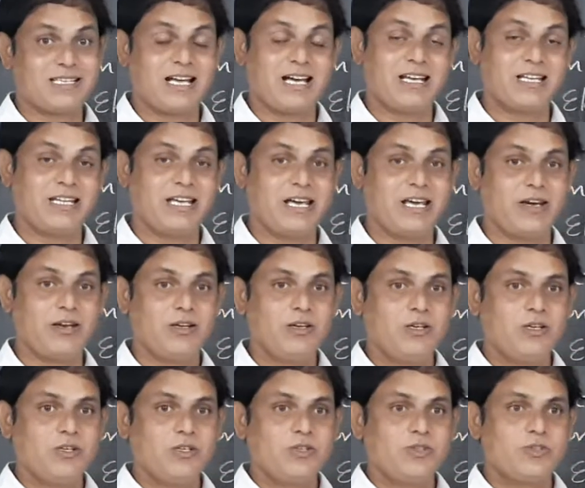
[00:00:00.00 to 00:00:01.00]
are there.
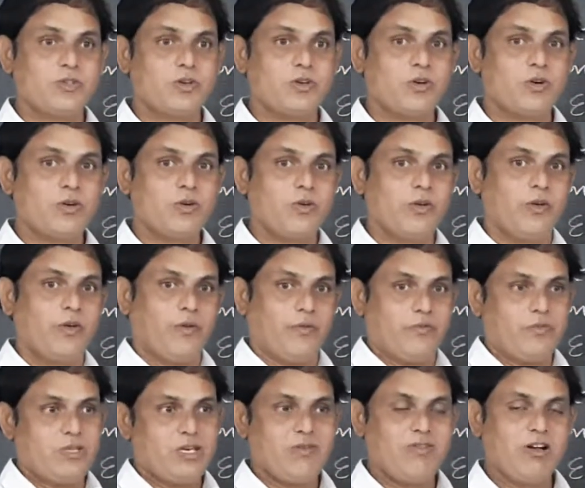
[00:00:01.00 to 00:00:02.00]
So
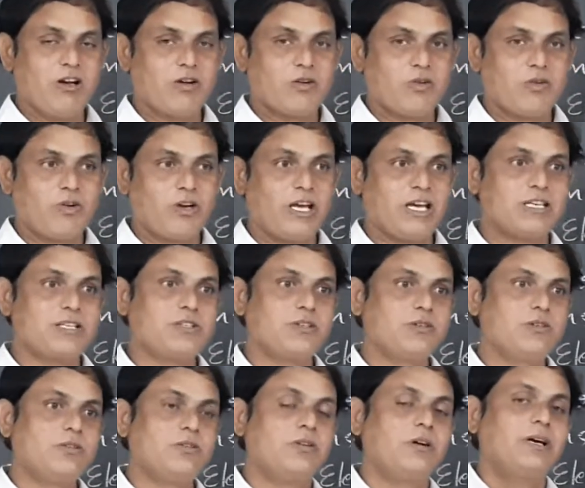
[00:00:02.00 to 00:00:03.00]
they will rule. Next
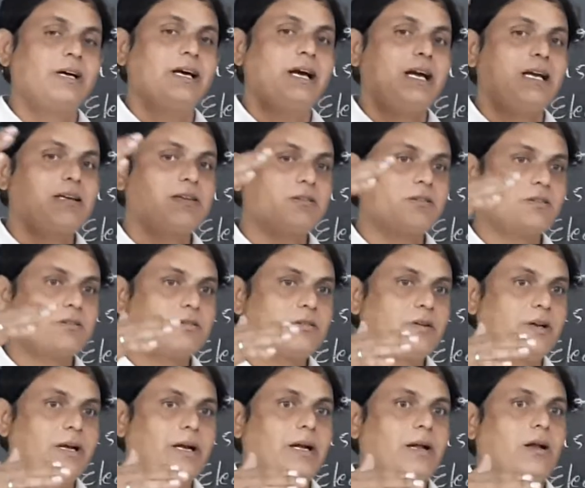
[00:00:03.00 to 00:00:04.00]
to at
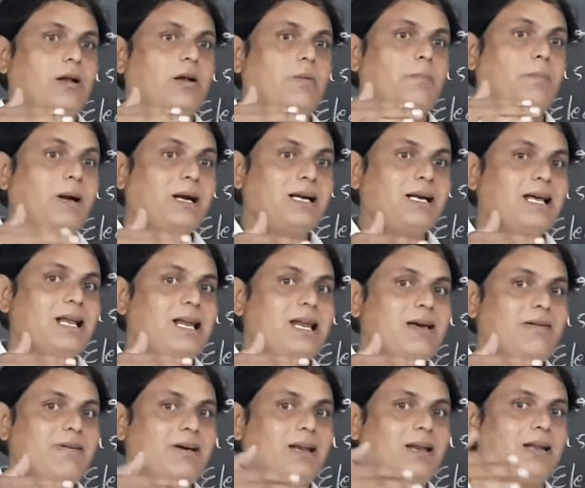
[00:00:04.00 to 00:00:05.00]
mandal
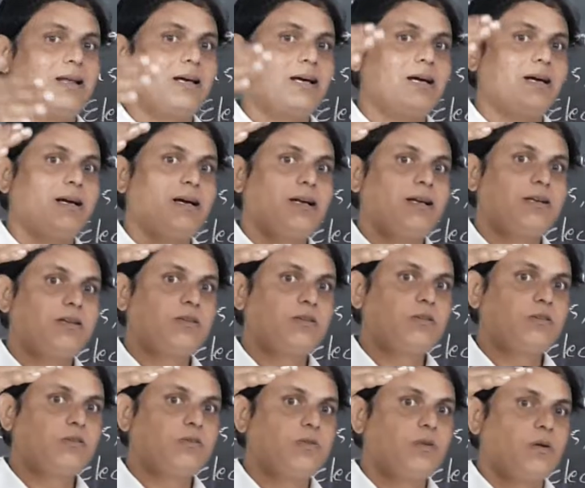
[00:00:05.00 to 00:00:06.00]
level, at
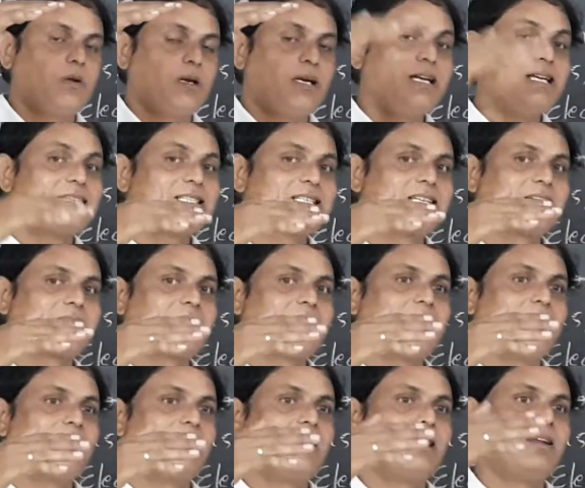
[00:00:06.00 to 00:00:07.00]
district
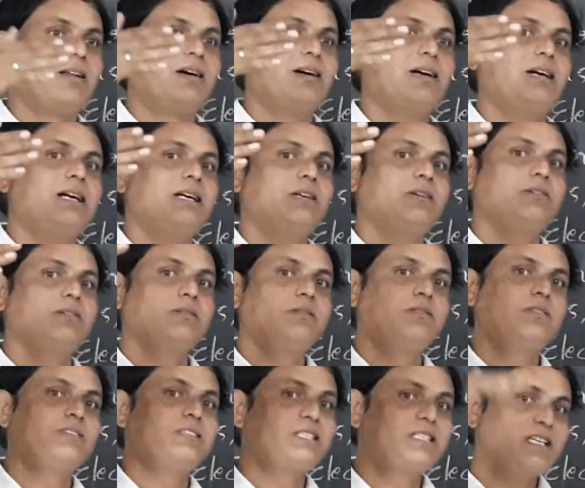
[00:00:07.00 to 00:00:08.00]
level,
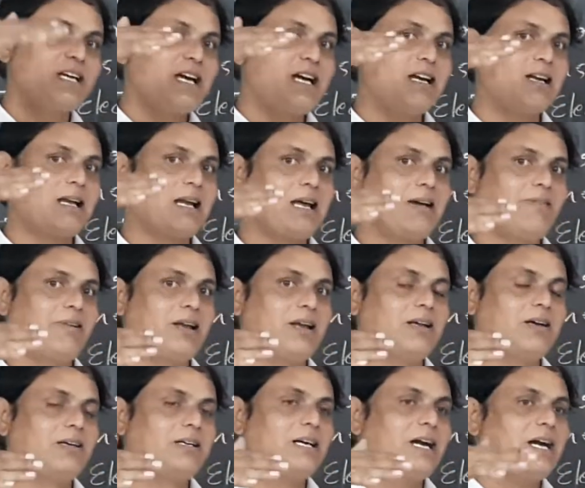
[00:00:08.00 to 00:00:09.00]
at state
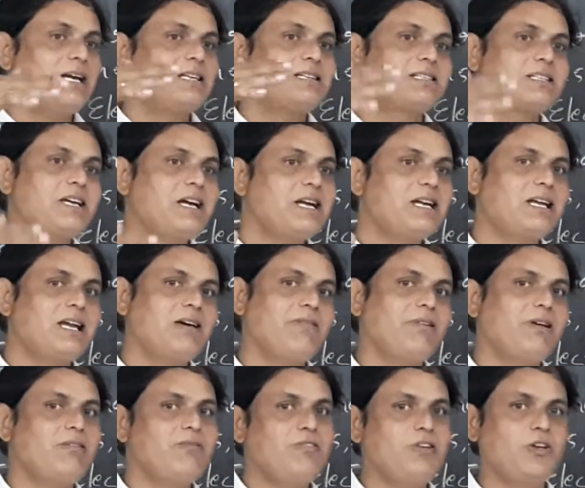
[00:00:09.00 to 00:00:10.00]
level. At state
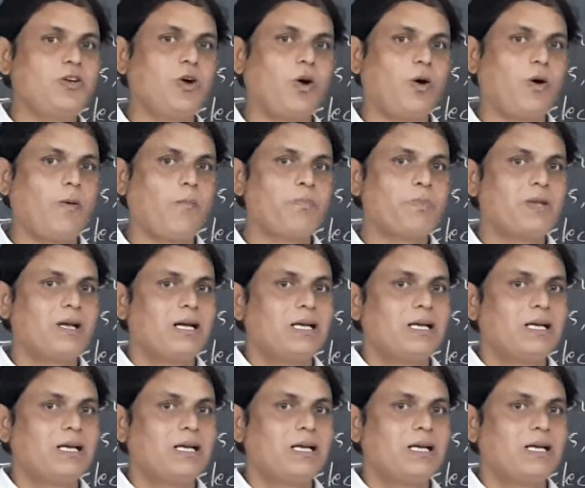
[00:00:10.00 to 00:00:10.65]
level we know